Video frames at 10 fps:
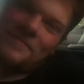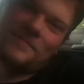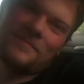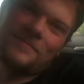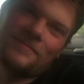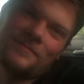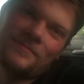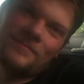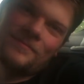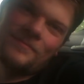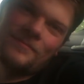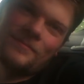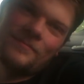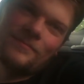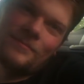
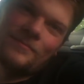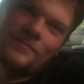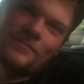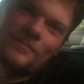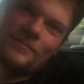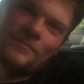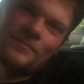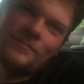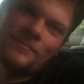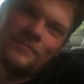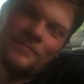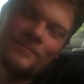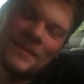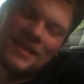No one is speaking in this clip.